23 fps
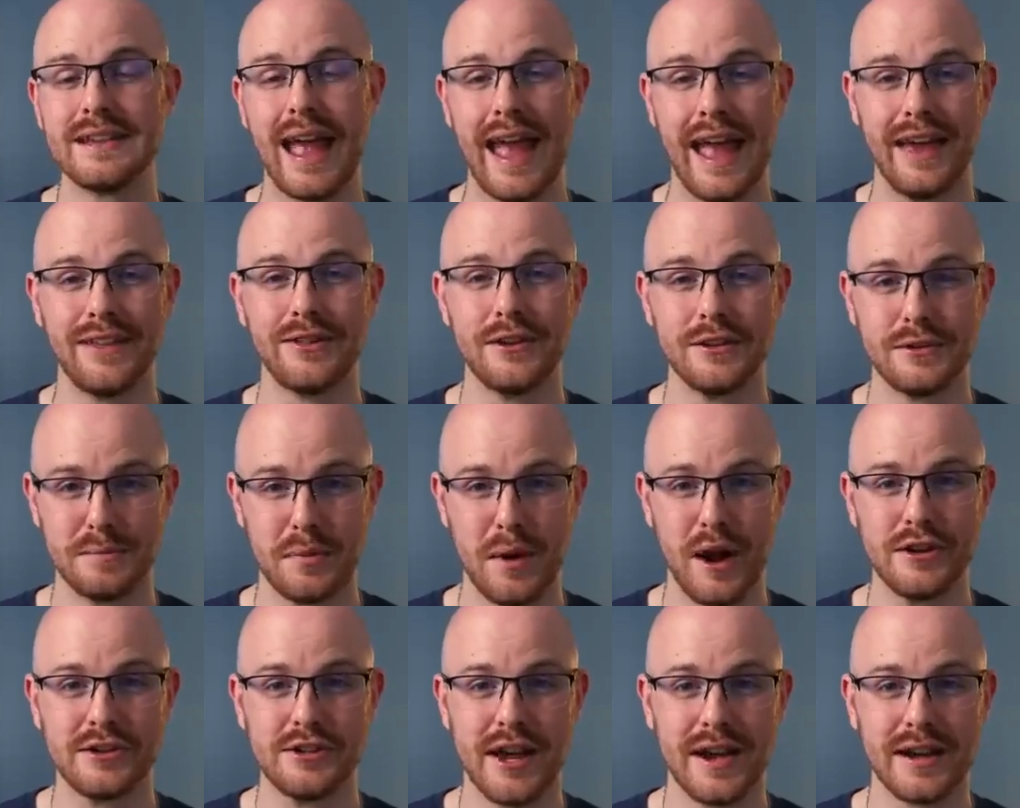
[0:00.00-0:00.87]
and those
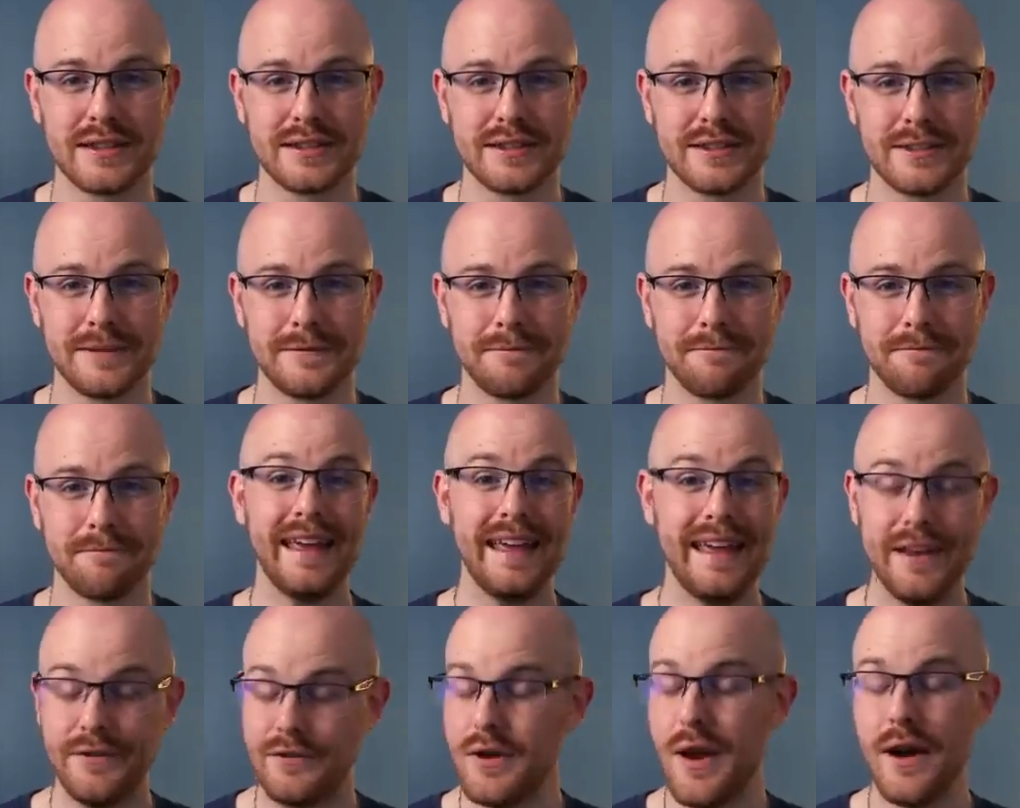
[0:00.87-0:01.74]
projects.
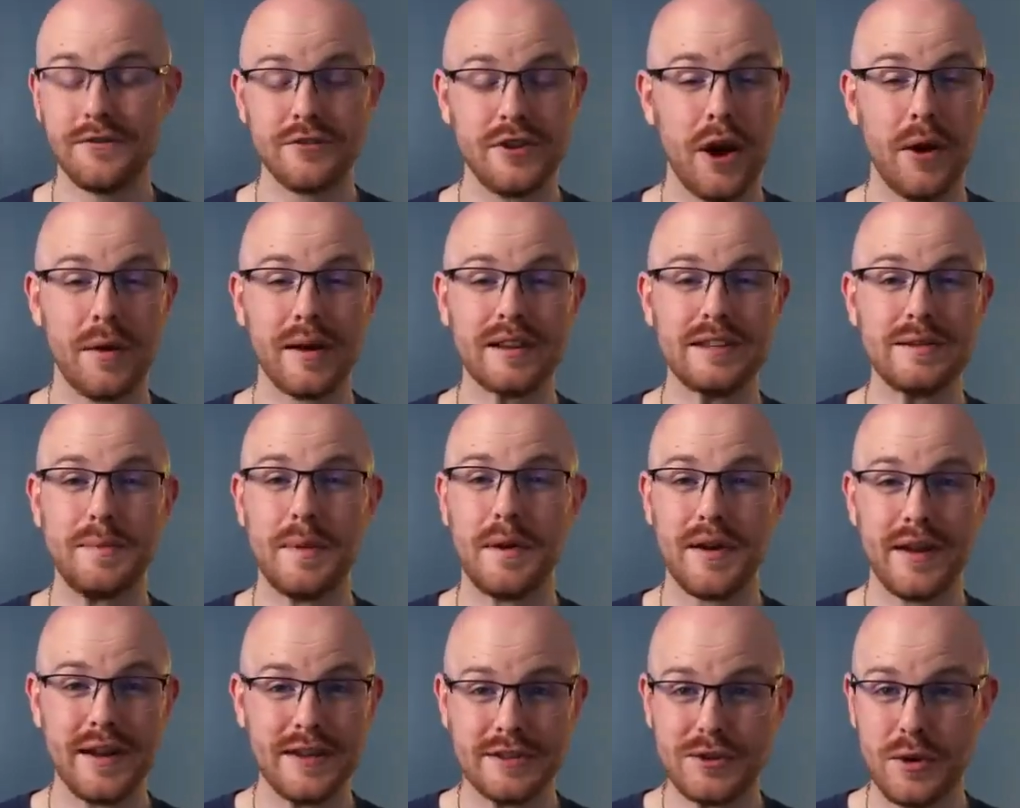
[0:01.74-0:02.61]
If you have no
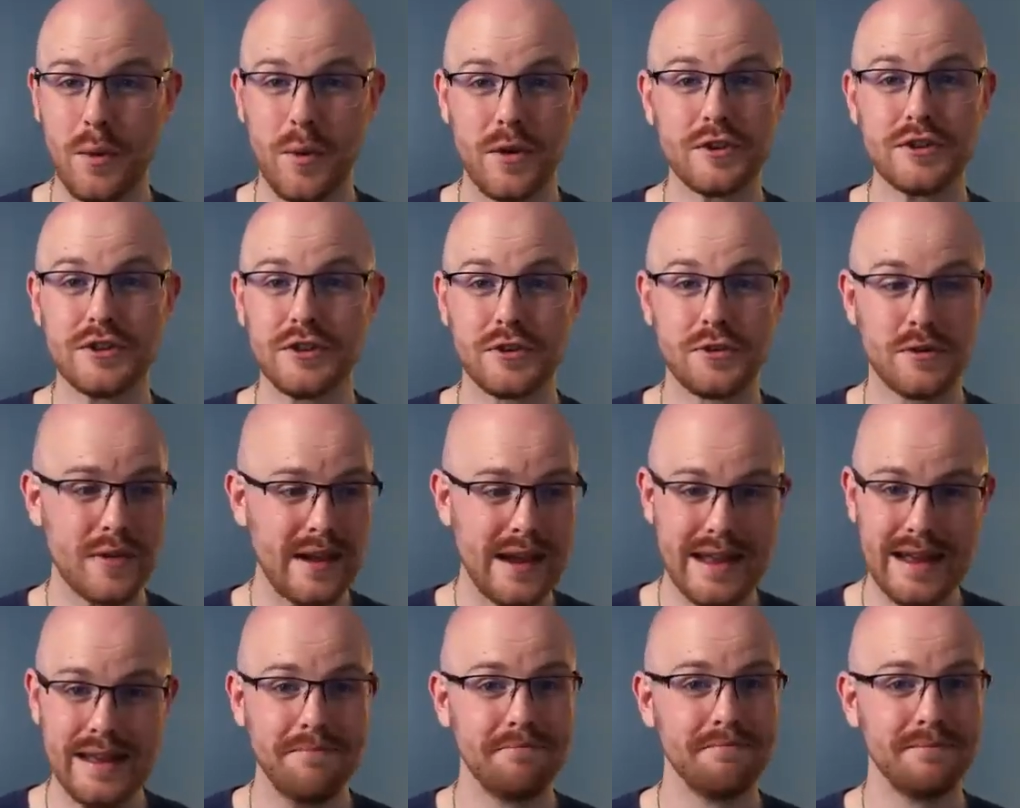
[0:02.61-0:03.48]
experience or
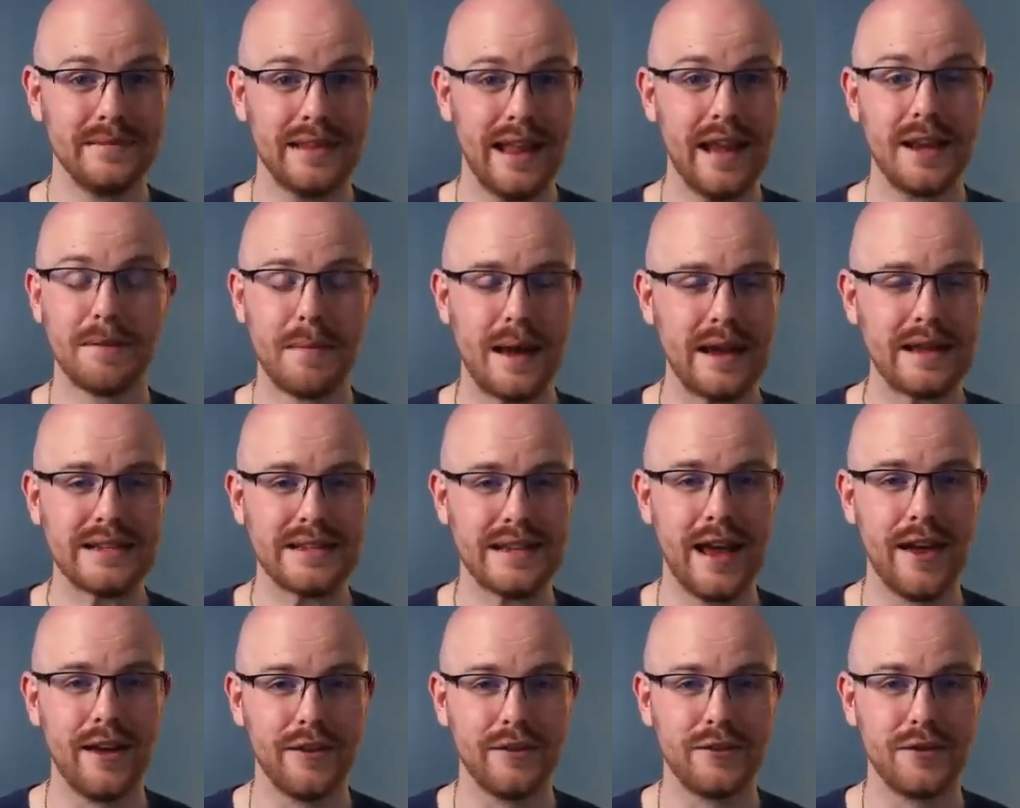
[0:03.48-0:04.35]
degree, like
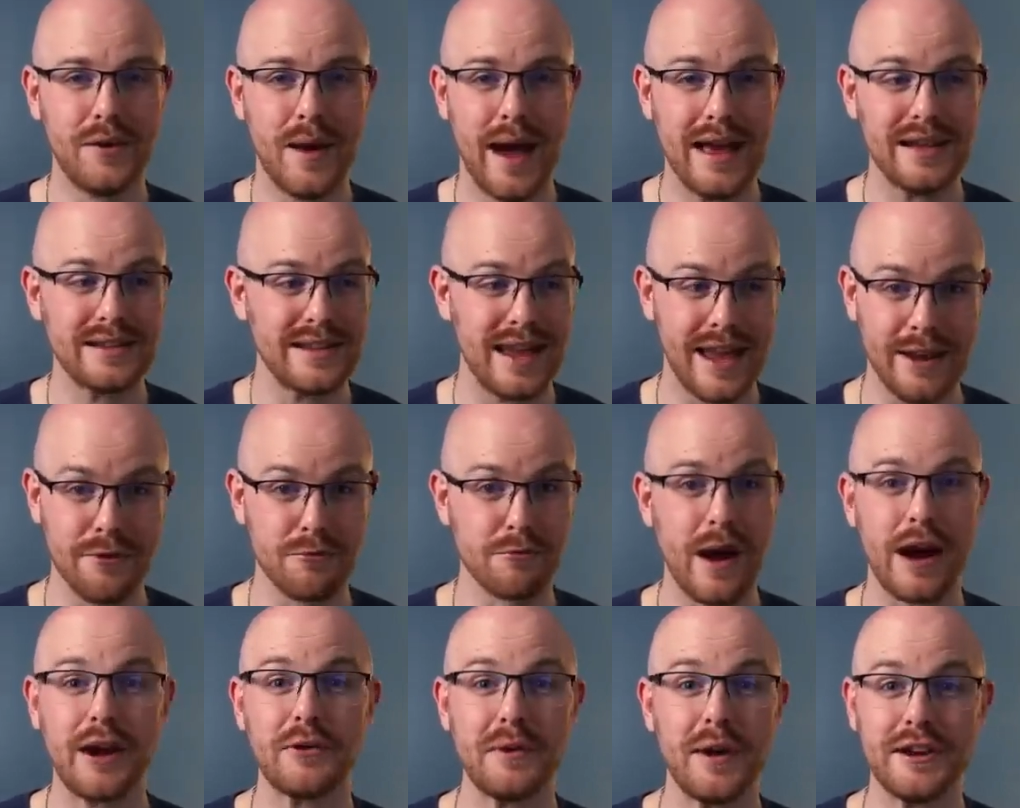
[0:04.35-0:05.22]
myself, who has a
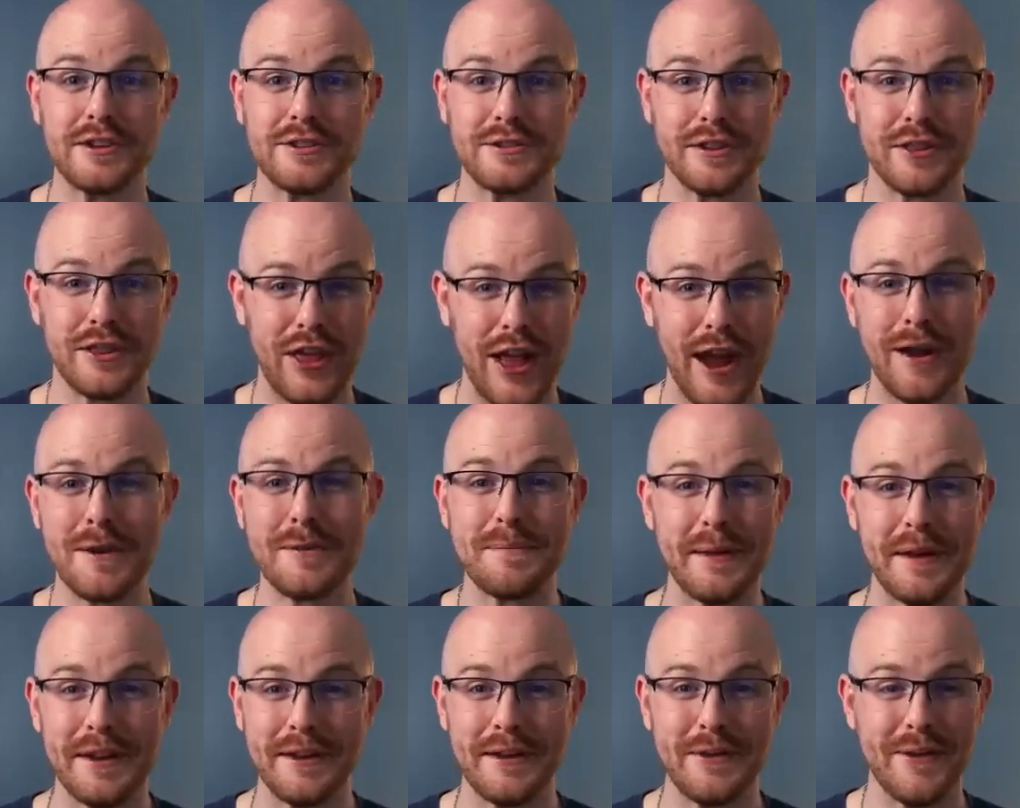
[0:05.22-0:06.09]
recreational
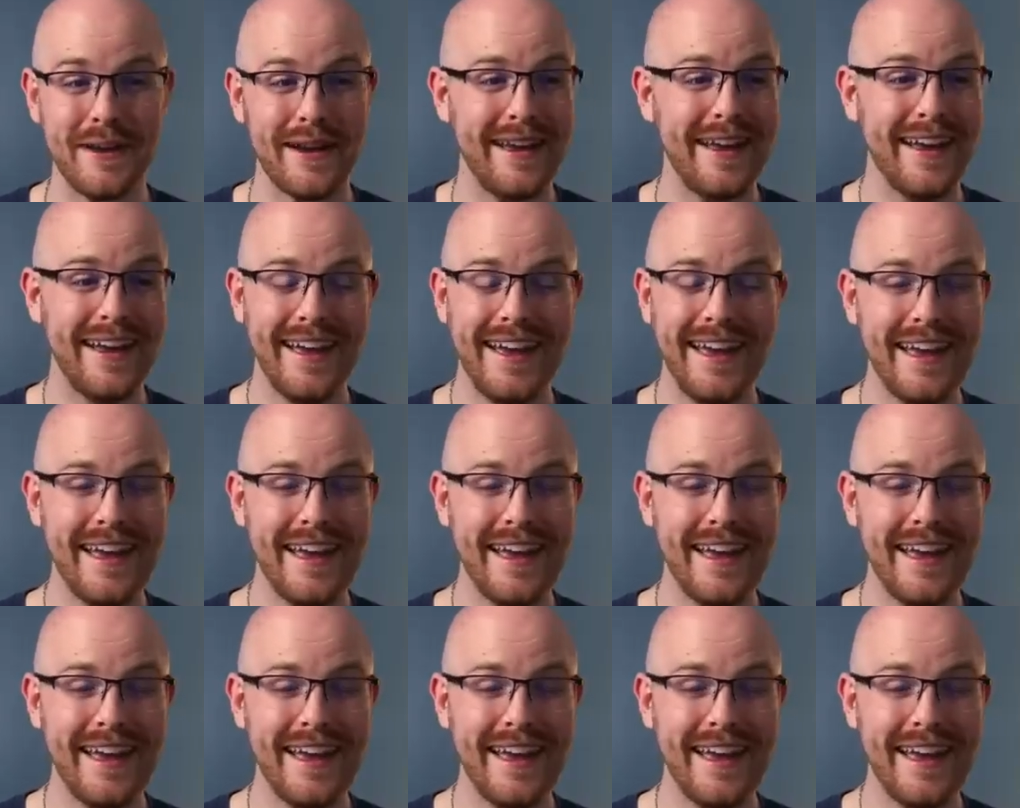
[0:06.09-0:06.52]
therapy degree,